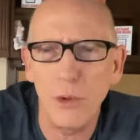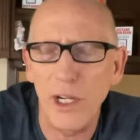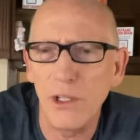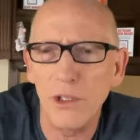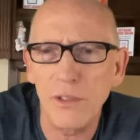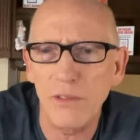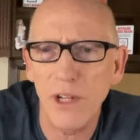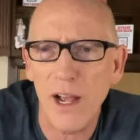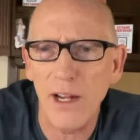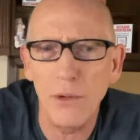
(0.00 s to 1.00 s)
whales have
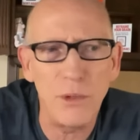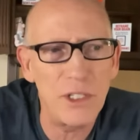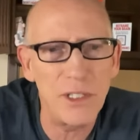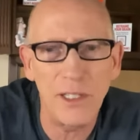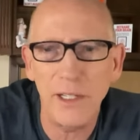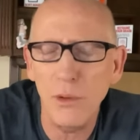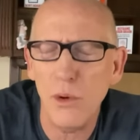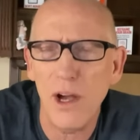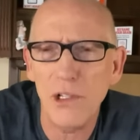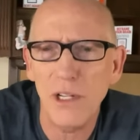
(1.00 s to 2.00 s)
died recently,
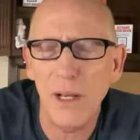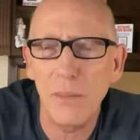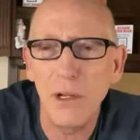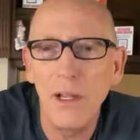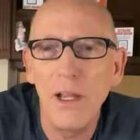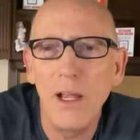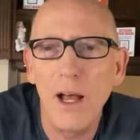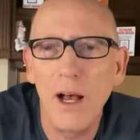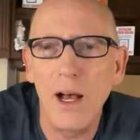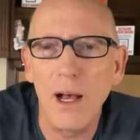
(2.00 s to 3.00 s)
washed up.
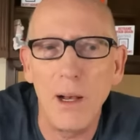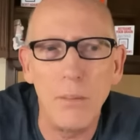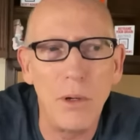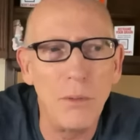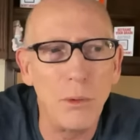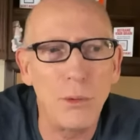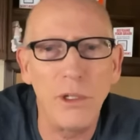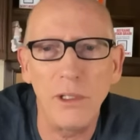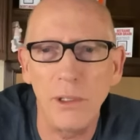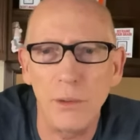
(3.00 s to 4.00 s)

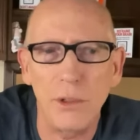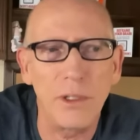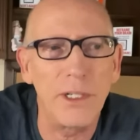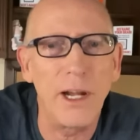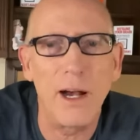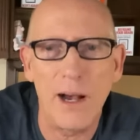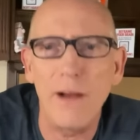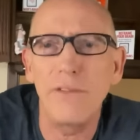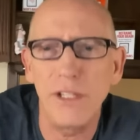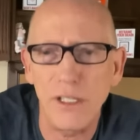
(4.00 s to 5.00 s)
Really, really
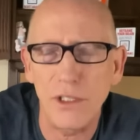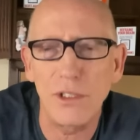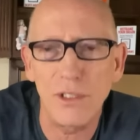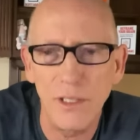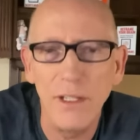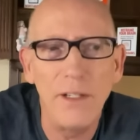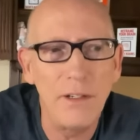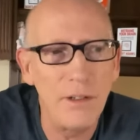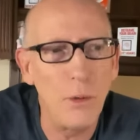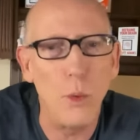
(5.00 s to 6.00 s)
obvious
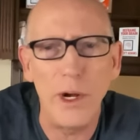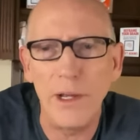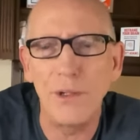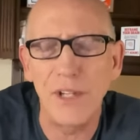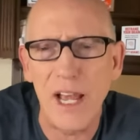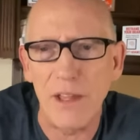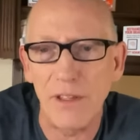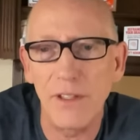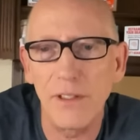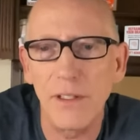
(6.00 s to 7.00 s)
whale
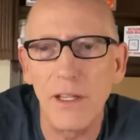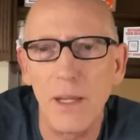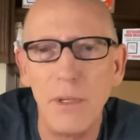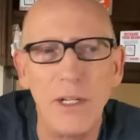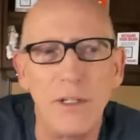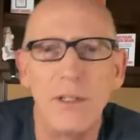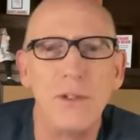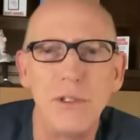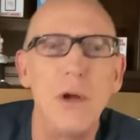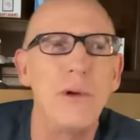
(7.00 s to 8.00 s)
death. I mean,
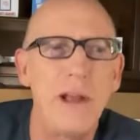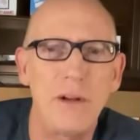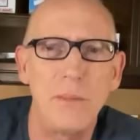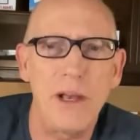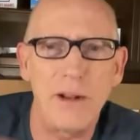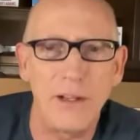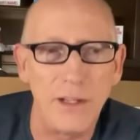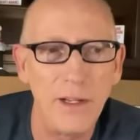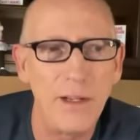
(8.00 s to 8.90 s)
there's no doubt about it.